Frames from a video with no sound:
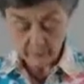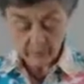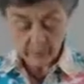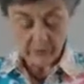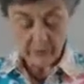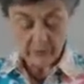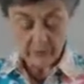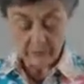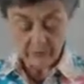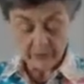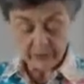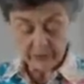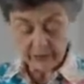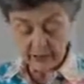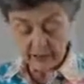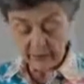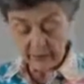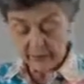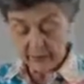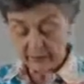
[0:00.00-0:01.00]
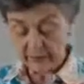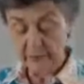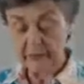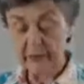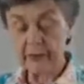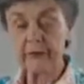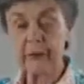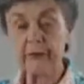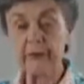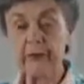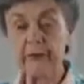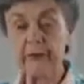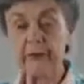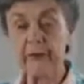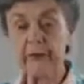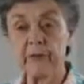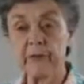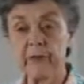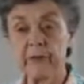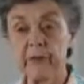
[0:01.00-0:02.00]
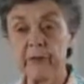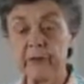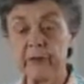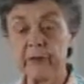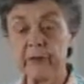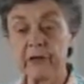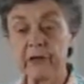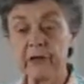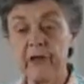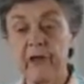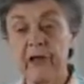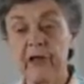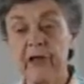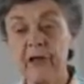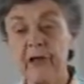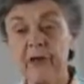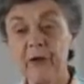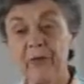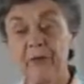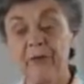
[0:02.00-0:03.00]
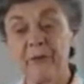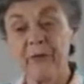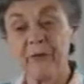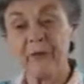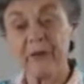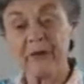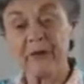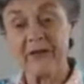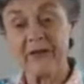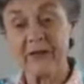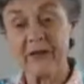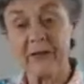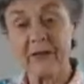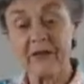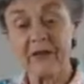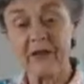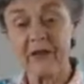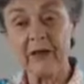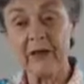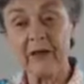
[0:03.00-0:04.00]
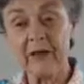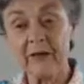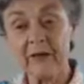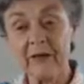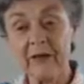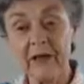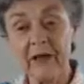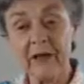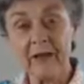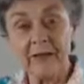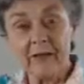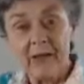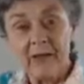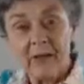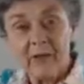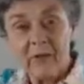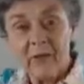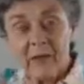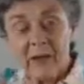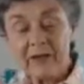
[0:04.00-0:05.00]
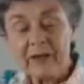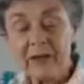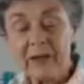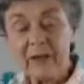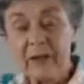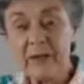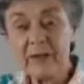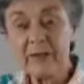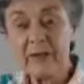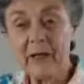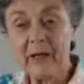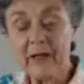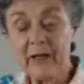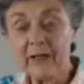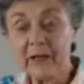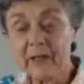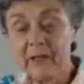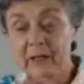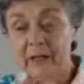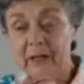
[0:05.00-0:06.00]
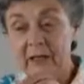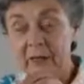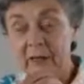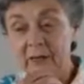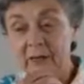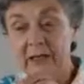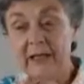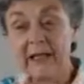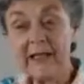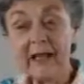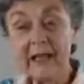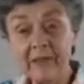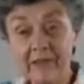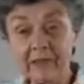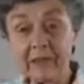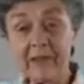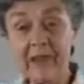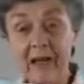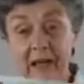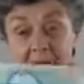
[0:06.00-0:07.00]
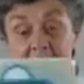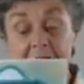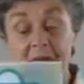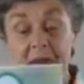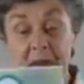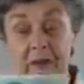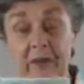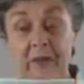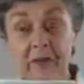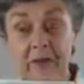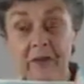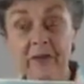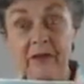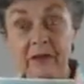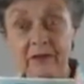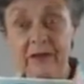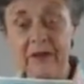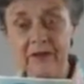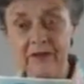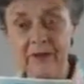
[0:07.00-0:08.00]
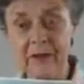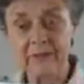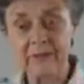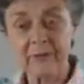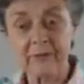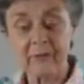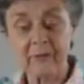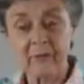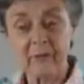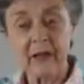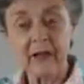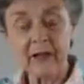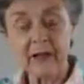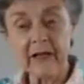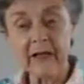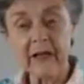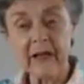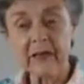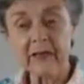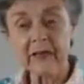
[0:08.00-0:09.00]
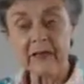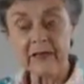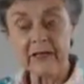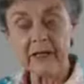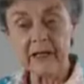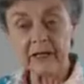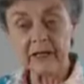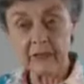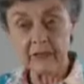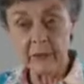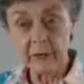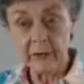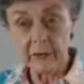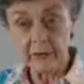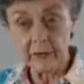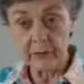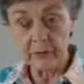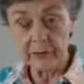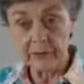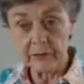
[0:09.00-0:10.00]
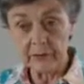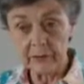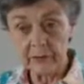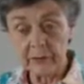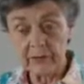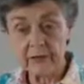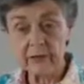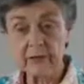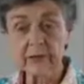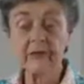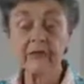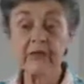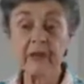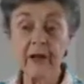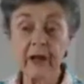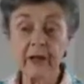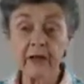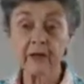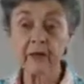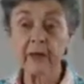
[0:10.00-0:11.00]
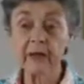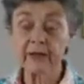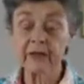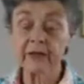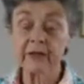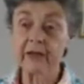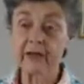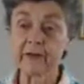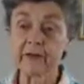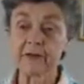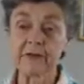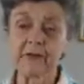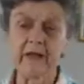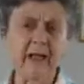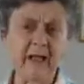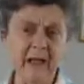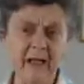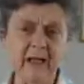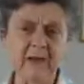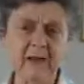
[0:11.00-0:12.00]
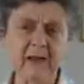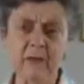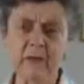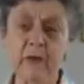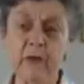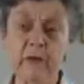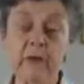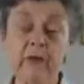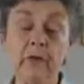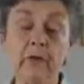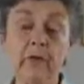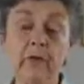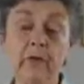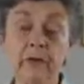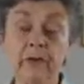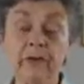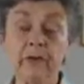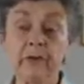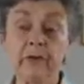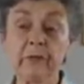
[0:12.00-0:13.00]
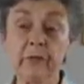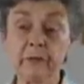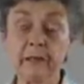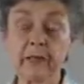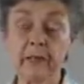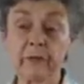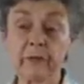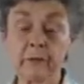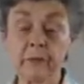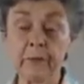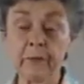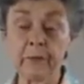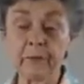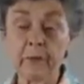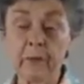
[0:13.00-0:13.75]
Pears came right up there, tomatoes and potatoes. You know, it's interesting. The other day, a couple weeks ago, I was buying some potatoes and I'd forgotten about this list. And I actually got commercial potatoes, and a friend of mine, a doctor, said, Hey, you know, you really should be careful